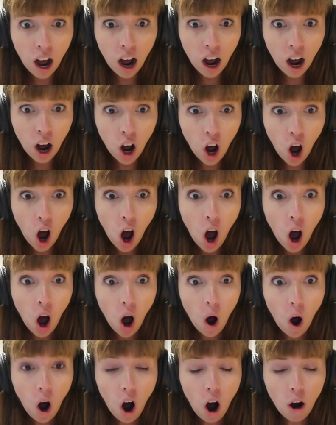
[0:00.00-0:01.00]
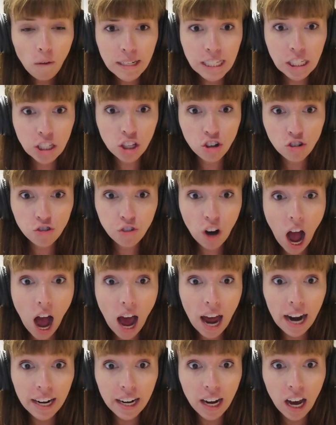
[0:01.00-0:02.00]
Oh, it's the
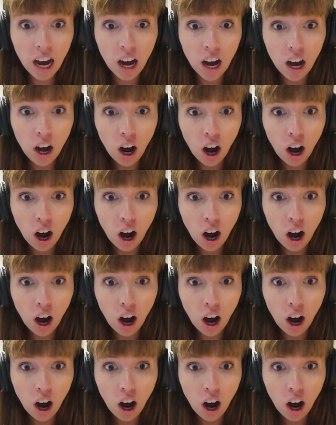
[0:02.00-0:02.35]
drone.